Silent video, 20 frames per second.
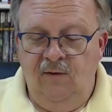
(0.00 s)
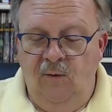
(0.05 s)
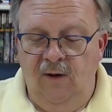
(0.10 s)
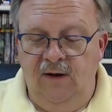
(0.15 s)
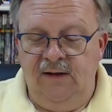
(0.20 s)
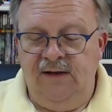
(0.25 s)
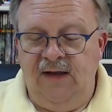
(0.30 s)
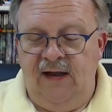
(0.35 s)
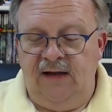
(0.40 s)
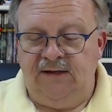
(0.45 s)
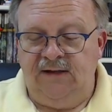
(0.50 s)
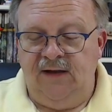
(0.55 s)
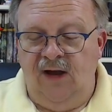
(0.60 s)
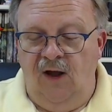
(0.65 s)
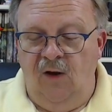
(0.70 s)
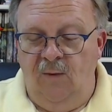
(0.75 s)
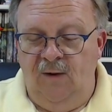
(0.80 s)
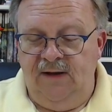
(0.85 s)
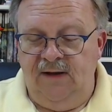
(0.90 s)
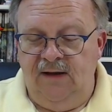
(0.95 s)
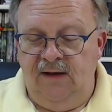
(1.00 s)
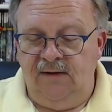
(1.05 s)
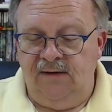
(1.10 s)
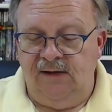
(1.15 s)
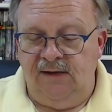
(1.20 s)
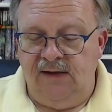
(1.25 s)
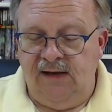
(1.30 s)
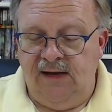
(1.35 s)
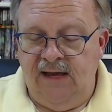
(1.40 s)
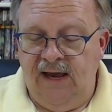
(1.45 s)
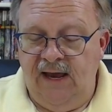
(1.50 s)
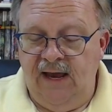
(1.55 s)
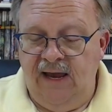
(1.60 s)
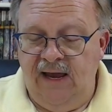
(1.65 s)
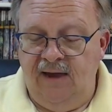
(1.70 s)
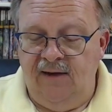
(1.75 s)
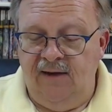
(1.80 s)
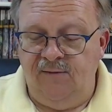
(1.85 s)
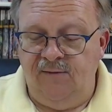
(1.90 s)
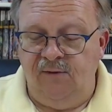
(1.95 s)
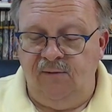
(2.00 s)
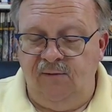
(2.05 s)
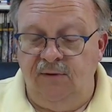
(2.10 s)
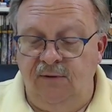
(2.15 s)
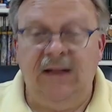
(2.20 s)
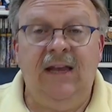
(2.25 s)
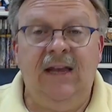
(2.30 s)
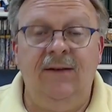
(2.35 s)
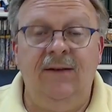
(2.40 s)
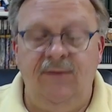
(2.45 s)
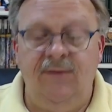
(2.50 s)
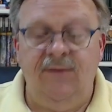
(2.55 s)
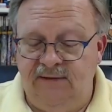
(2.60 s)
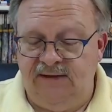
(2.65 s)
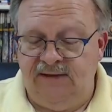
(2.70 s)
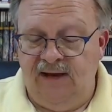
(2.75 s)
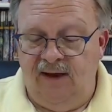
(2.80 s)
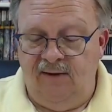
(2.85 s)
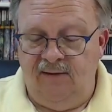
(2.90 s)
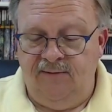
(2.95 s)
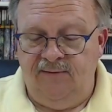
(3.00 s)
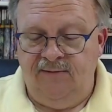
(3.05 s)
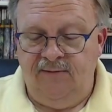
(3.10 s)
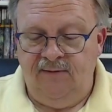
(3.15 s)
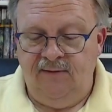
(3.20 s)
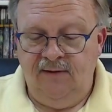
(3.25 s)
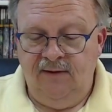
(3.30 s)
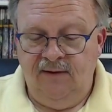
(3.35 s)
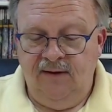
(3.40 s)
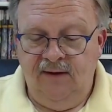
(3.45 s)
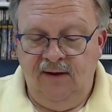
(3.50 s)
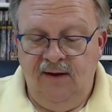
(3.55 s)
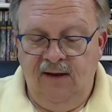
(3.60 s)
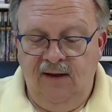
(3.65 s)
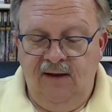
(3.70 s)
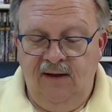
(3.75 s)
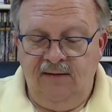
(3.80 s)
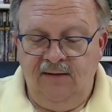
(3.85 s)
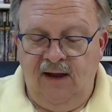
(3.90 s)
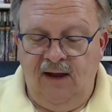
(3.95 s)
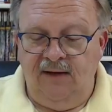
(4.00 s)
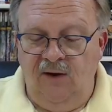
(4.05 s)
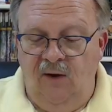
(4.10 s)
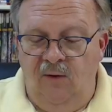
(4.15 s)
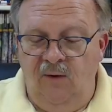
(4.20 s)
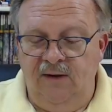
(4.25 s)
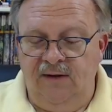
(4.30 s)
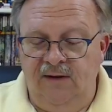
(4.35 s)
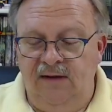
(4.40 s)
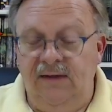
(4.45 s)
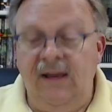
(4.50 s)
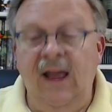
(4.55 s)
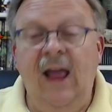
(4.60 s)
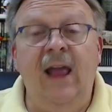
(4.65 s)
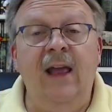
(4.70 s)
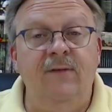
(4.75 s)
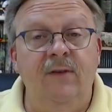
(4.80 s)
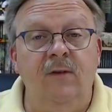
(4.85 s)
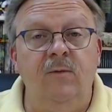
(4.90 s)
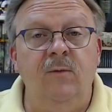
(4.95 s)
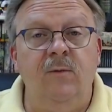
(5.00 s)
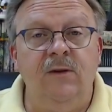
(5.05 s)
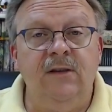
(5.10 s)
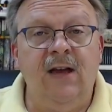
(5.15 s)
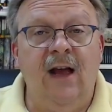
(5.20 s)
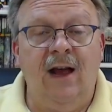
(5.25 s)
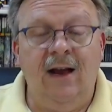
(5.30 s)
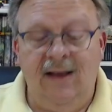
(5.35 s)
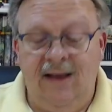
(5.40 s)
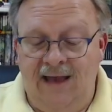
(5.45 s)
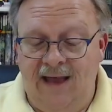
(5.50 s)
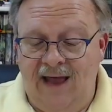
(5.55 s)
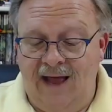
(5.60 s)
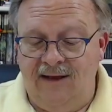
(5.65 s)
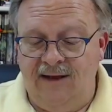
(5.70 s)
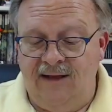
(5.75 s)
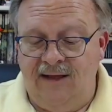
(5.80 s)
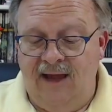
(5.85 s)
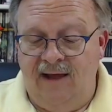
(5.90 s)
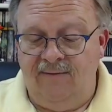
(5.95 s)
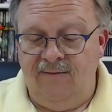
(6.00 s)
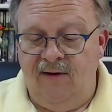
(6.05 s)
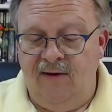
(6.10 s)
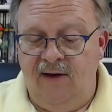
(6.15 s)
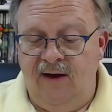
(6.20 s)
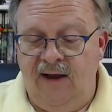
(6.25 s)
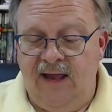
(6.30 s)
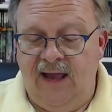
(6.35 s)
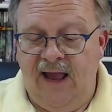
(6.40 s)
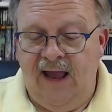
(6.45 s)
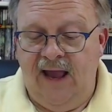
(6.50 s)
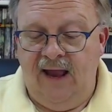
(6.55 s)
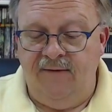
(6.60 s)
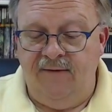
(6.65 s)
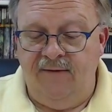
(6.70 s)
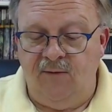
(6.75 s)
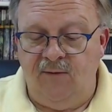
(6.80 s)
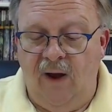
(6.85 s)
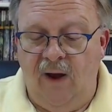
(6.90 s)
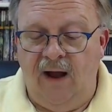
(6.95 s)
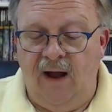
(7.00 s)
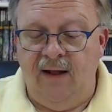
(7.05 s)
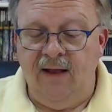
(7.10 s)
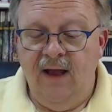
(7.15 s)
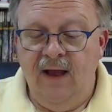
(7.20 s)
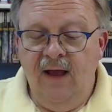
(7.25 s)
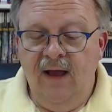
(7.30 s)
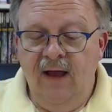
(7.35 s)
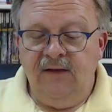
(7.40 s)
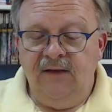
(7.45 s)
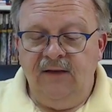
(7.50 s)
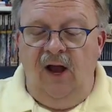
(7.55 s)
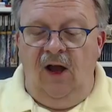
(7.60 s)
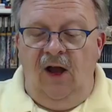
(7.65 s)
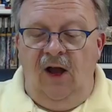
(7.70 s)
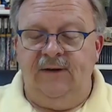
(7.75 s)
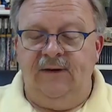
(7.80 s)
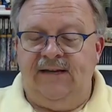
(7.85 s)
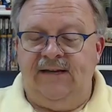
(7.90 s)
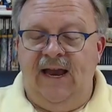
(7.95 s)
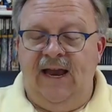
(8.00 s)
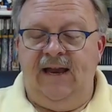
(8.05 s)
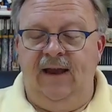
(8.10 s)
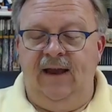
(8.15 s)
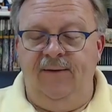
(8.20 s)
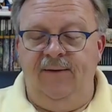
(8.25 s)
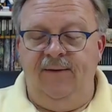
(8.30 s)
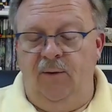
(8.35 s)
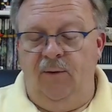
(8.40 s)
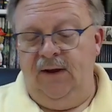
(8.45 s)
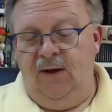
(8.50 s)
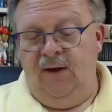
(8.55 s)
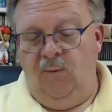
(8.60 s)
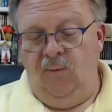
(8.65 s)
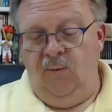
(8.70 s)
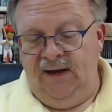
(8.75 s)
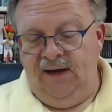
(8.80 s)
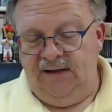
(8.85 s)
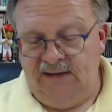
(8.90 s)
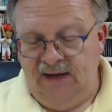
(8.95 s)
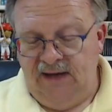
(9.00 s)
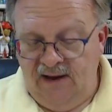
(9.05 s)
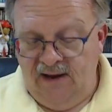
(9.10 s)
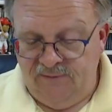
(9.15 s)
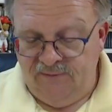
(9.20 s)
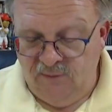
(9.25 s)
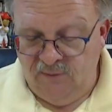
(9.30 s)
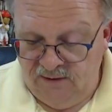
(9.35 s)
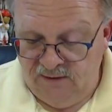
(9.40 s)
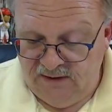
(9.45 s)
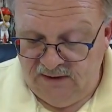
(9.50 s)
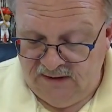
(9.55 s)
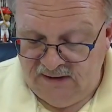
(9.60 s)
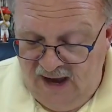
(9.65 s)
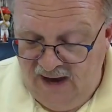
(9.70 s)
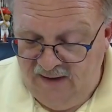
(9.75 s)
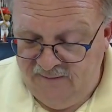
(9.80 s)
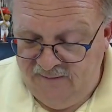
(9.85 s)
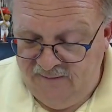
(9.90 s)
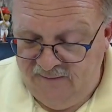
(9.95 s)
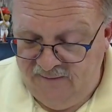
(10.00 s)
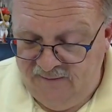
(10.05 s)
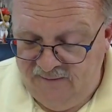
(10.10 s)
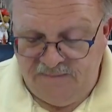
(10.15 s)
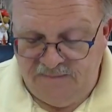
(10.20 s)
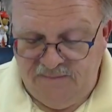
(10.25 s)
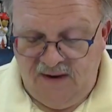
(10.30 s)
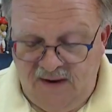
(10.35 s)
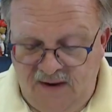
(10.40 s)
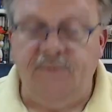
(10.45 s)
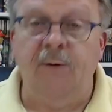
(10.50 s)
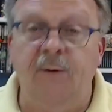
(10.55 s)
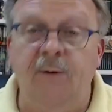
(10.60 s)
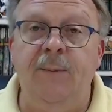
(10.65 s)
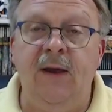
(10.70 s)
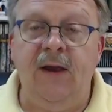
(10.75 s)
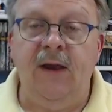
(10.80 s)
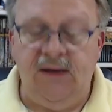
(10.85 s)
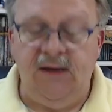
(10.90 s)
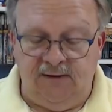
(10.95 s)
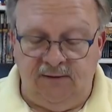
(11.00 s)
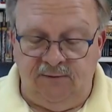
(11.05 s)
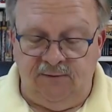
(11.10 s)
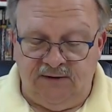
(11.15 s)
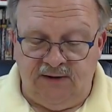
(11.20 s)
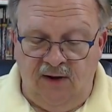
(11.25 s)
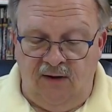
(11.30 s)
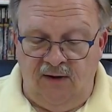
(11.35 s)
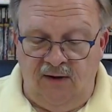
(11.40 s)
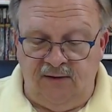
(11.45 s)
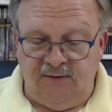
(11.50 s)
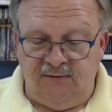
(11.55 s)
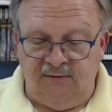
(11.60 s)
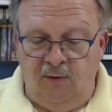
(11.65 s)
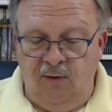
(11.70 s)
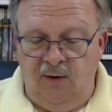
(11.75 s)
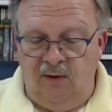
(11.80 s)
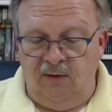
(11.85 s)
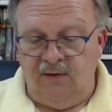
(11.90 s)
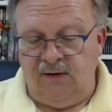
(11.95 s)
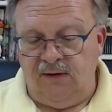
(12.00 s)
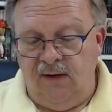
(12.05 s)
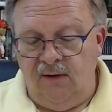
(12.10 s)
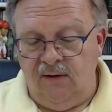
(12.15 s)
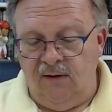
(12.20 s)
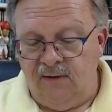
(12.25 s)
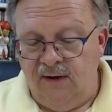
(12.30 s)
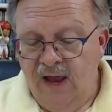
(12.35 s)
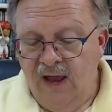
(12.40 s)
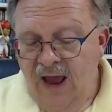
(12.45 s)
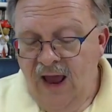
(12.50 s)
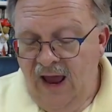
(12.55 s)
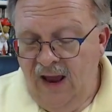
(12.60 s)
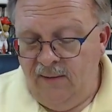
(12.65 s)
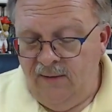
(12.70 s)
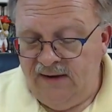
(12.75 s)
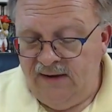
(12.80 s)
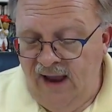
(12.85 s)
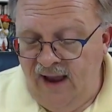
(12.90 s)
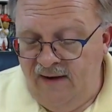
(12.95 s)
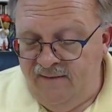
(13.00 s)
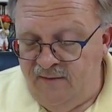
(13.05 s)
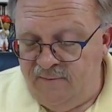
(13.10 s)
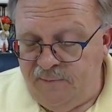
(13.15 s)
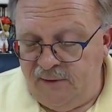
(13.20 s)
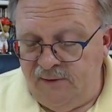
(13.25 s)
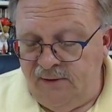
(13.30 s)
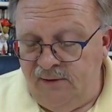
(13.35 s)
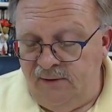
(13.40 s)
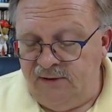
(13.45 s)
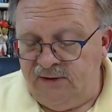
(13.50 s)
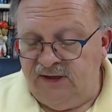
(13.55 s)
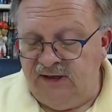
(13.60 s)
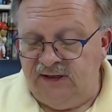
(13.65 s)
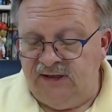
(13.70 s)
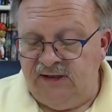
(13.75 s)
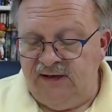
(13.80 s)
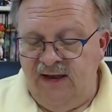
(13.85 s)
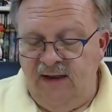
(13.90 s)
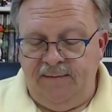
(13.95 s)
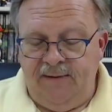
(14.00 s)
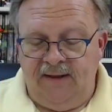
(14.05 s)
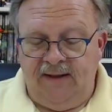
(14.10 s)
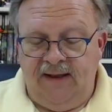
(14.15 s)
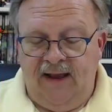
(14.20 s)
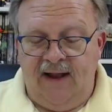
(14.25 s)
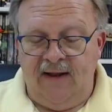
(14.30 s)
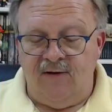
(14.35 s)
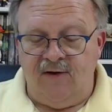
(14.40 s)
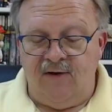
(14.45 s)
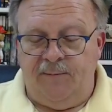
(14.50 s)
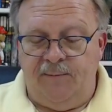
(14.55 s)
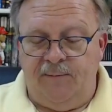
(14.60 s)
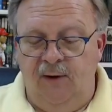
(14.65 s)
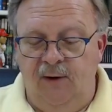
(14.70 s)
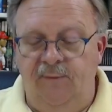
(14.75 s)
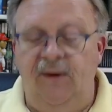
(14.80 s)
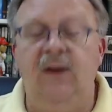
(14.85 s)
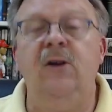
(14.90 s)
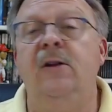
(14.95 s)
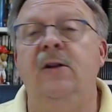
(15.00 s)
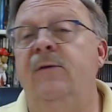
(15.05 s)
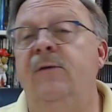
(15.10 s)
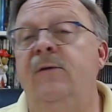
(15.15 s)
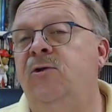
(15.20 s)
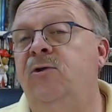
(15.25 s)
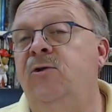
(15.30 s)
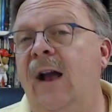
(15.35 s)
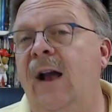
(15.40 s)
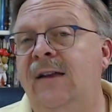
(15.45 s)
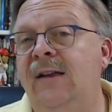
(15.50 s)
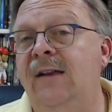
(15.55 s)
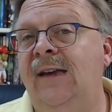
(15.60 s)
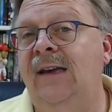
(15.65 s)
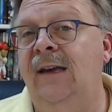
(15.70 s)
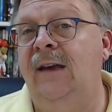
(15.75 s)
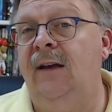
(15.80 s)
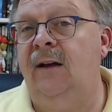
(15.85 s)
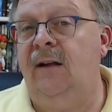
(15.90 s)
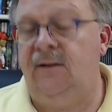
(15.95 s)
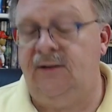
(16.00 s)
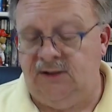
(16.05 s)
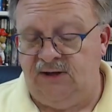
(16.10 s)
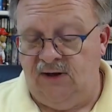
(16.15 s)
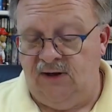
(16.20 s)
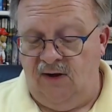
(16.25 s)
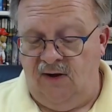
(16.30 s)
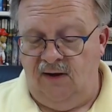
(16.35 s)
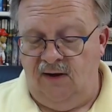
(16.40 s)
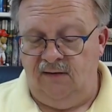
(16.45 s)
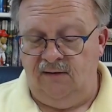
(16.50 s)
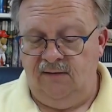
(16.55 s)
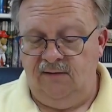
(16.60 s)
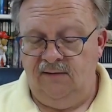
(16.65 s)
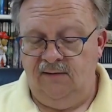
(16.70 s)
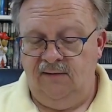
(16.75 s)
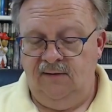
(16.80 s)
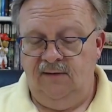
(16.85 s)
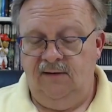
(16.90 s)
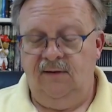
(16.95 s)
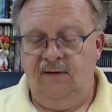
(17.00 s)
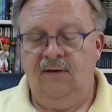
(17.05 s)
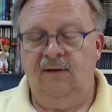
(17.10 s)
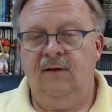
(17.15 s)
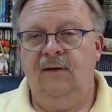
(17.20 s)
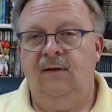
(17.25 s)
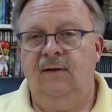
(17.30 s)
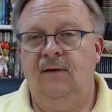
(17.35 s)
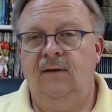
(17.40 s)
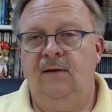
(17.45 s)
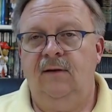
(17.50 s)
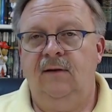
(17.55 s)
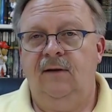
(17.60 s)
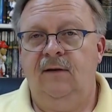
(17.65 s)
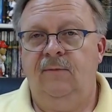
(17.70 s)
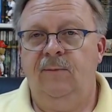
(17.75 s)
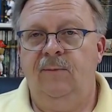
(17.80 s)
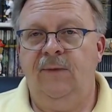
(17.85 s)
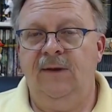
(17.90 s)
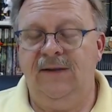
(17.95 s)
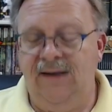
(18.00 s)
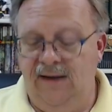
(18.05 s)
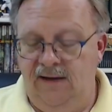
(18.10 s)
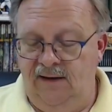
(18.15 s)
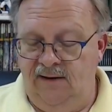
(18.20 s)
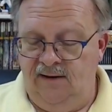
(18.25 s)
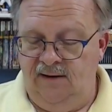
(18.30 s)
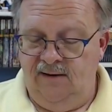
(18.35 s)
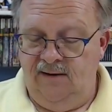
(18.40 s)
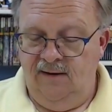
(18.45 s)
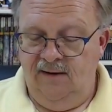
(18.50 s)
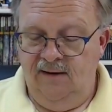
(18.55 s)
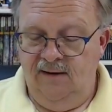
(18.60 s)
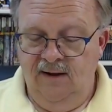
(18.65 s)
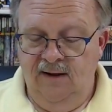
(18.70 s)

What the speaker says: One day, Saul went into the cave to relieve himself. not knowing that David was hiding out in that very cave. And while Saul was taking 40 winks afterwards, David snipped off a piece of Saul's royal cloak. And when David produced the snippet later to prove he could have tried to kill Saul, but didn't,